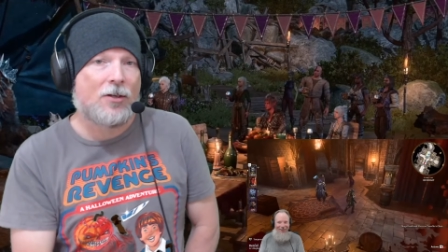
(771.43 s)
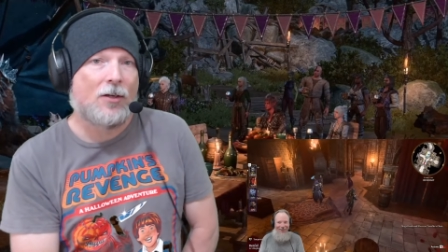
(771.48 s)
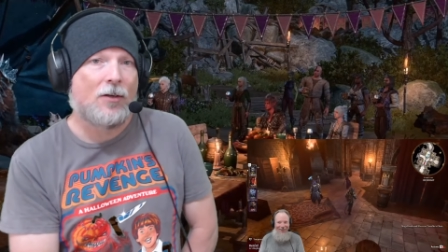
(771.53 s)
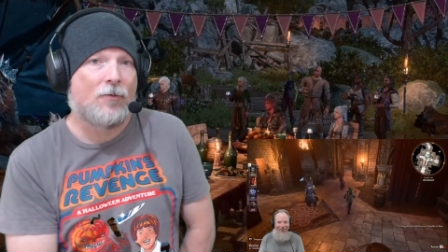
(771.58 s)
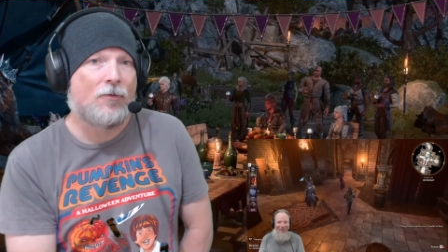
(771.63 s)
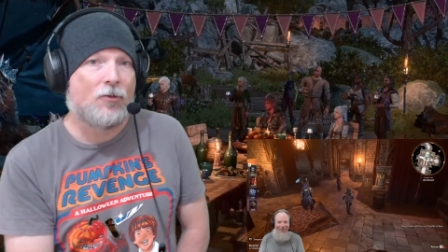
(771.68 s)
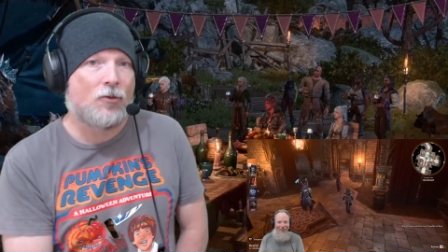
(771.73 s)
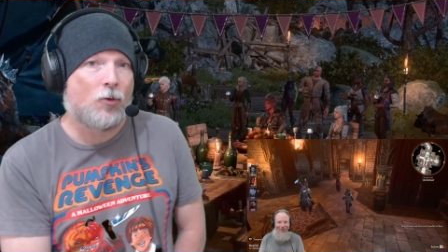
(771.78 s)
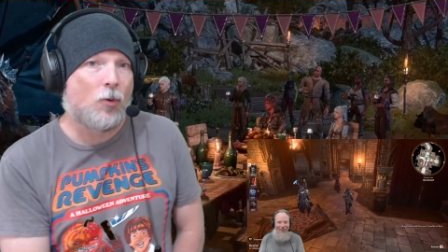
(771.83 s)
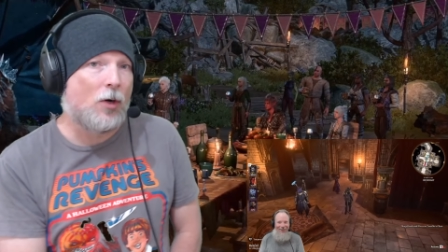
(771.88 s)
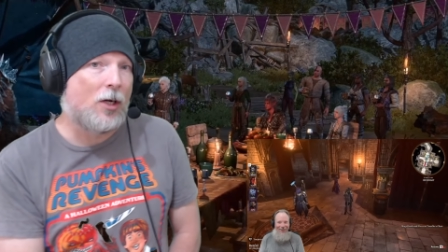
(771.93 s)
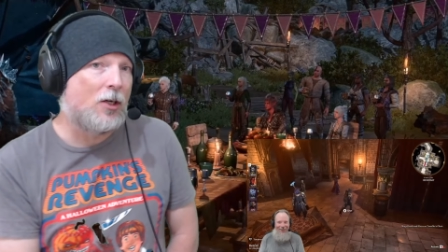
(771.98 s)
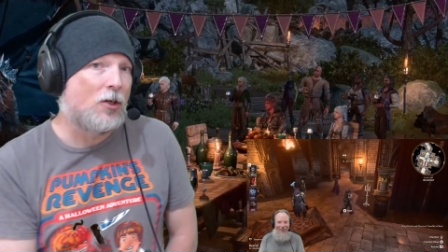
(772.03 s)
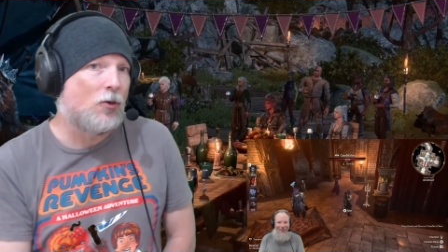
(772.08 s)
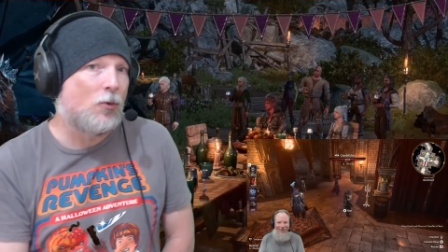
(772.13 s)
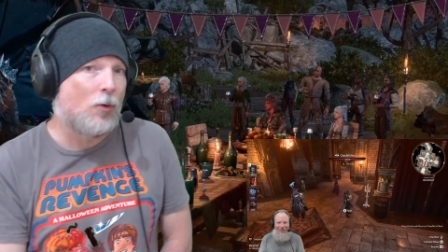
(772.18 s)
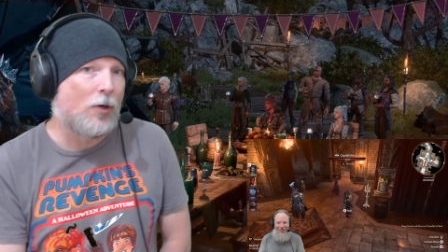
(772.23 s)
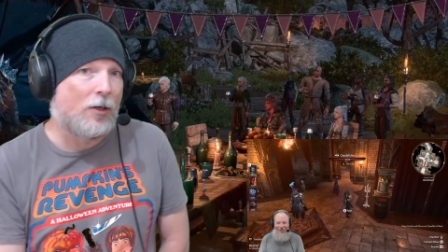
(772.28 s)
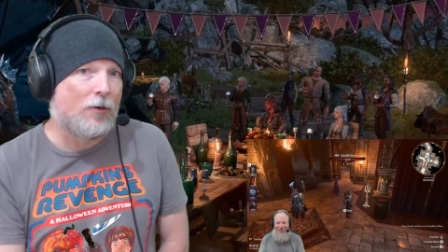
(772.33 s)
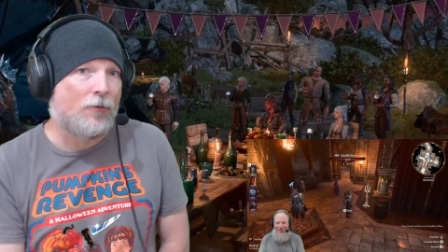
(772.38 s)
of twenty
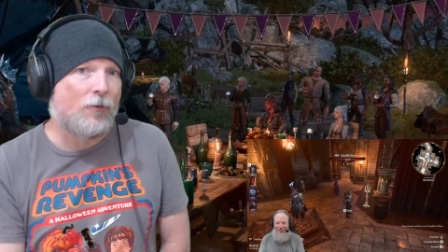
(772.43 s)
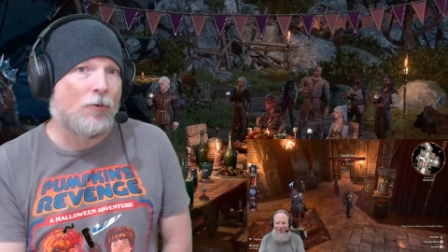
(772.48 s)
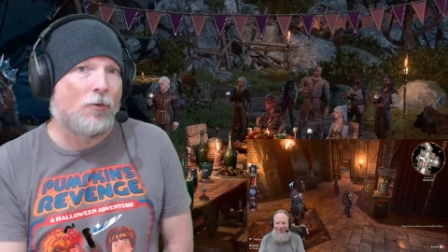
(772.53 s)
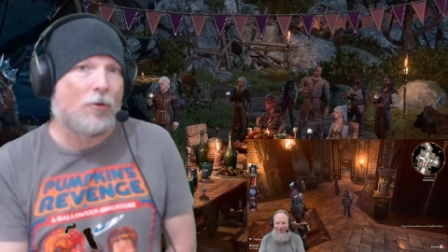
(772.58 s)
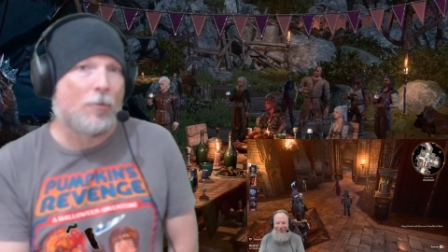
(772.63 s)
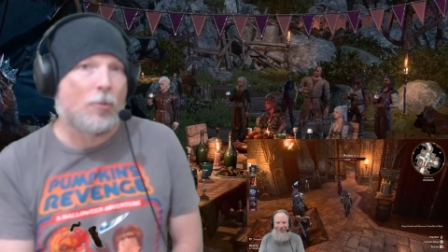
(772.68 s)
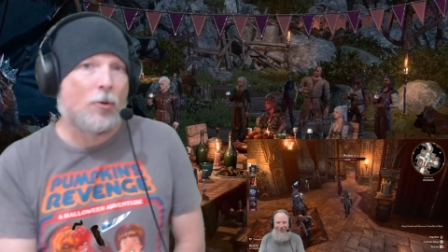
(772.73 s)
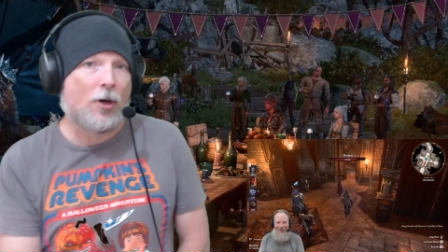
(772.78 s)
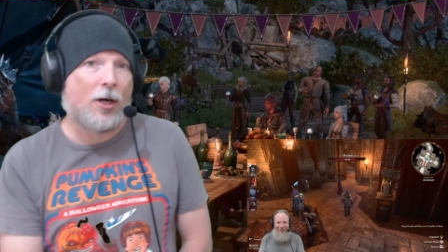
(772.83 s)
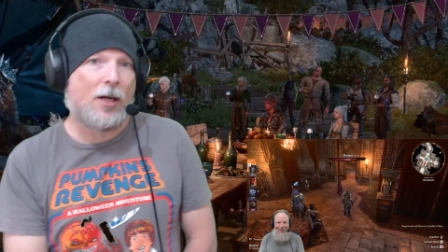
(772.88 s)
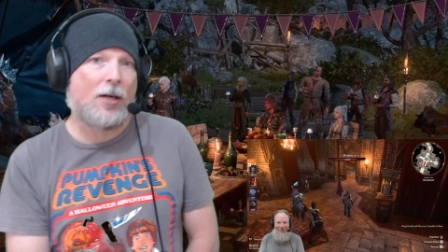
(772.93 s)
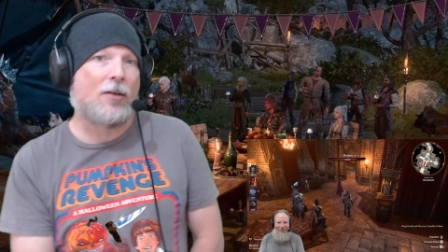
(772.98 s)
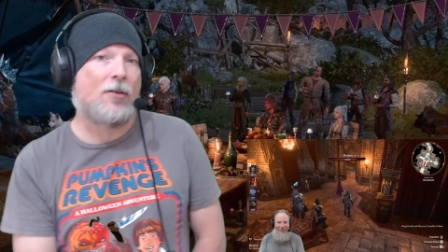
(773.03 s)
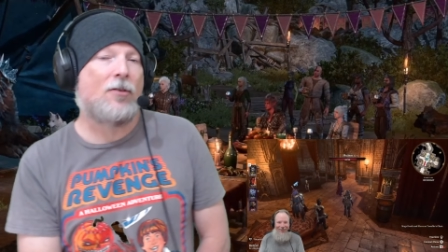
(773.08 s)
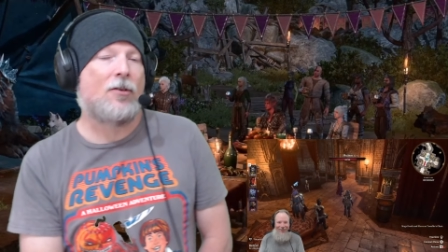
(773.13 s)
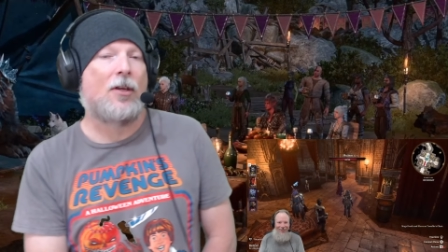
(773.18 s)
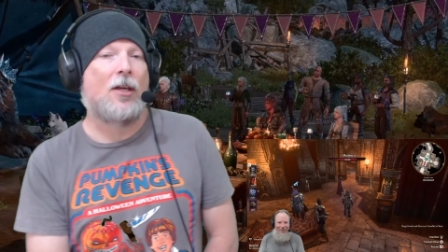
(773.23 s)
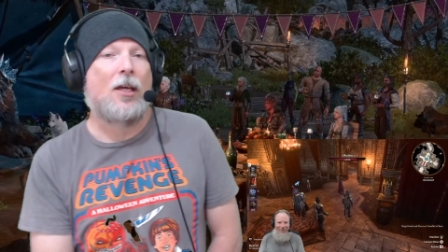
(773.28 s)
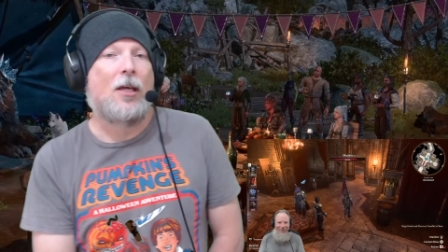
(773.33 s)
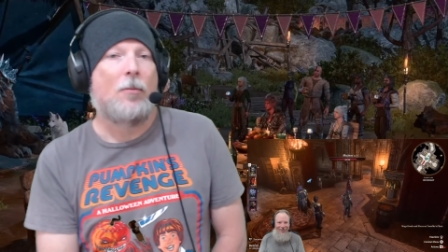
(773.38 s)
twenty-four
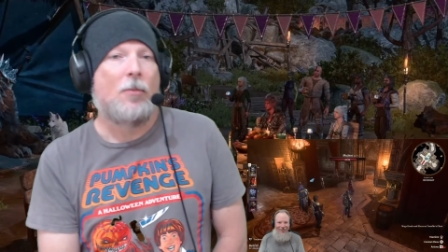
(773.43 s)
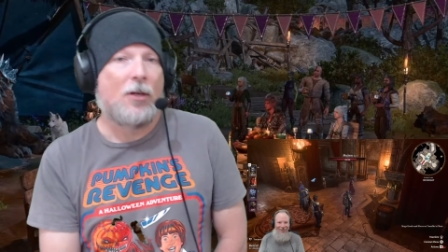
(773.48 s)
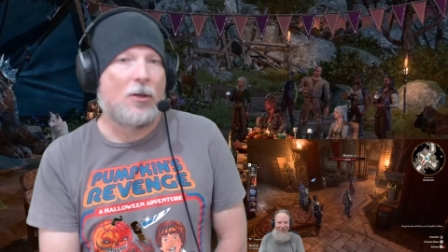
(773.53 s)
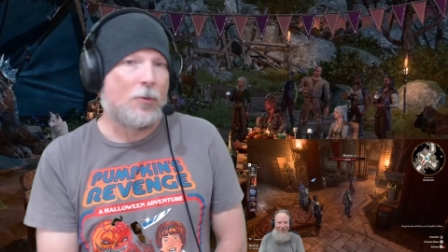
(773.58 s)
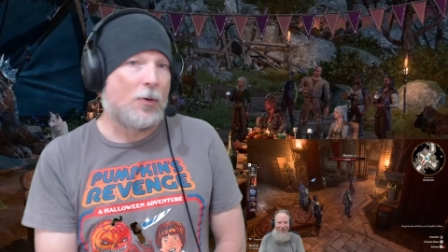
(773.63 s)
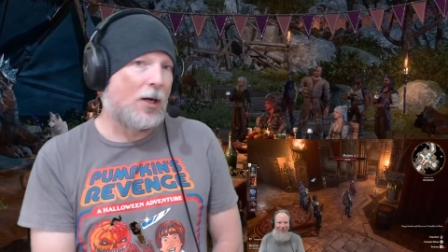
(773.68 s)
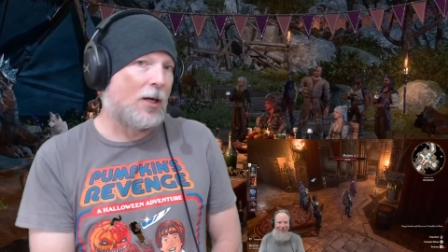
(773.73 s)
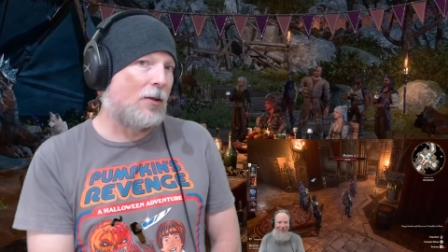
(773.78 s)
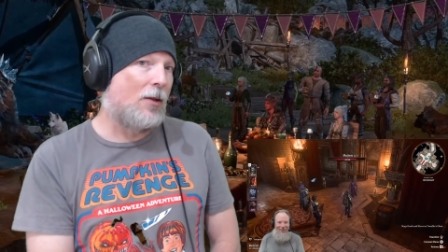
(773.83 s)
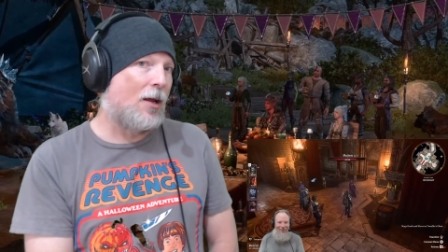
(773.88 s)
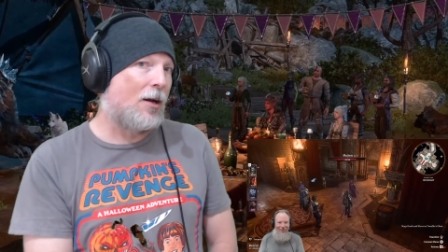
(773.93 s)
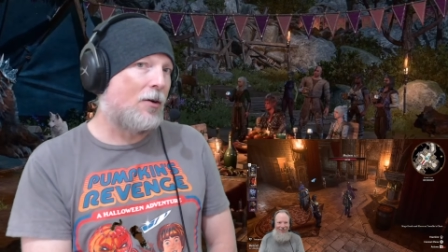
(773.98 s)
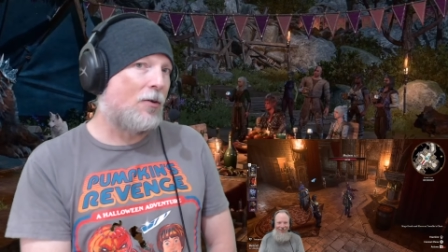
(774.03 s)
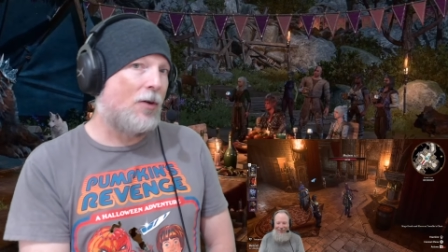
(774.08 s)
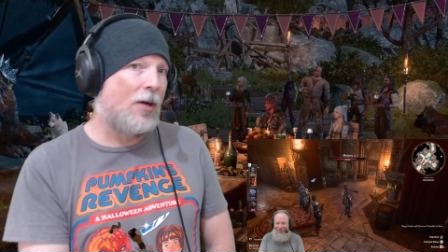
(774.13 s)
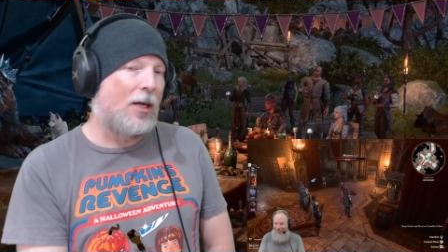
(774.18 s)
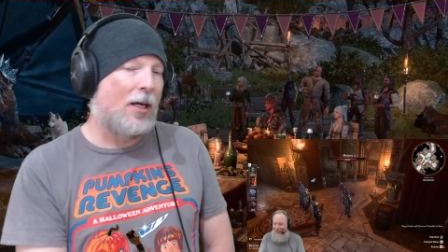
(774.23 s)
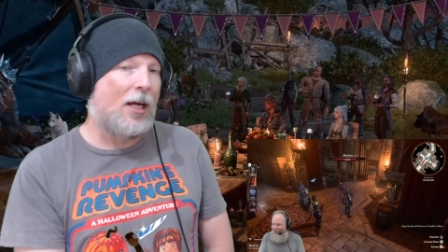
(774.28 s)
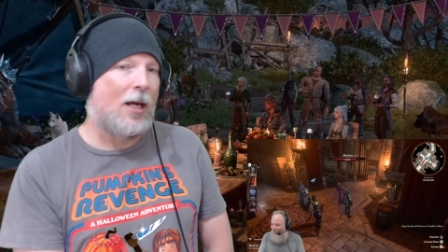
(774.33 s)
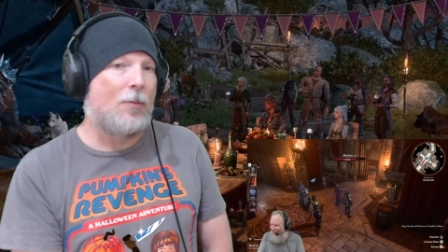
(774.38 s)
brings, because we've got a lot of
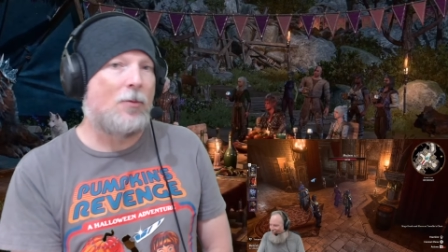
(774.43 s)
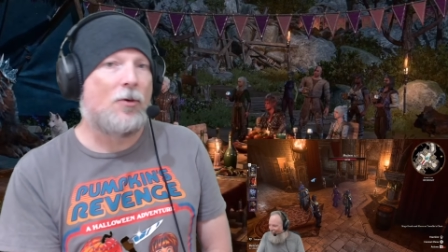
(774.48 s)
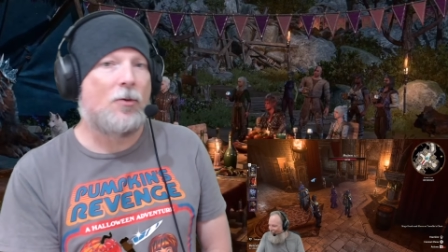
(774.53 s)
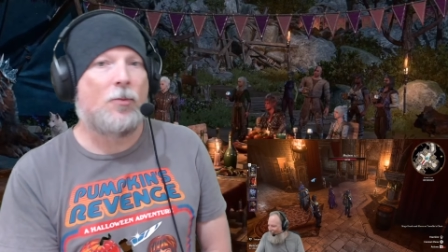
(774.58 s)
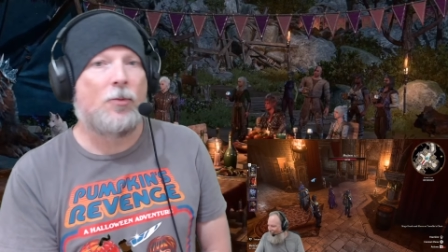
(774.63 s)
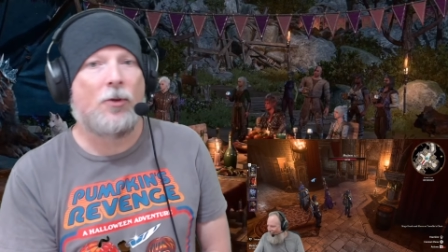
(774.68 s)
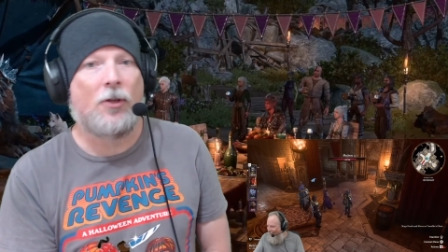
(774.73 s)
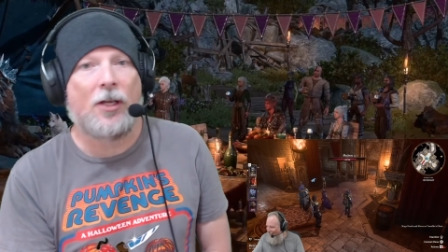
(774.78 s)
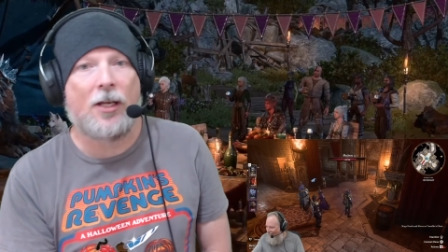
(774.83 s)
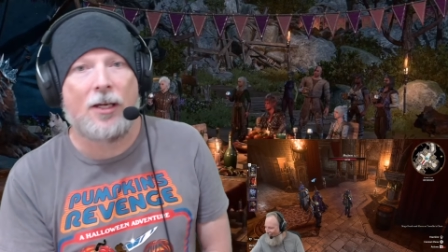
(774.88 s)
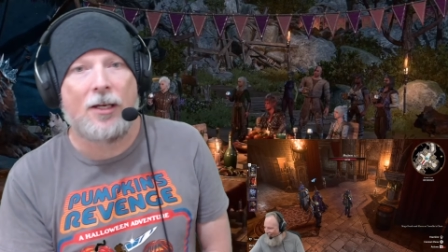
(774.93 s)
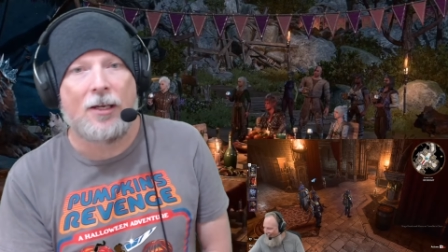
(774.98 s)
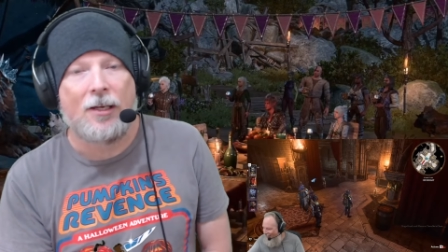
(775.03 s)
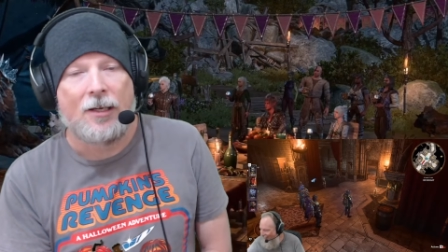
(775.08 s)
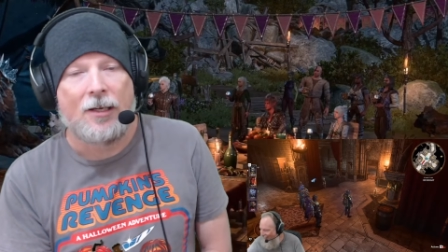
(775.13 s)
great games to play.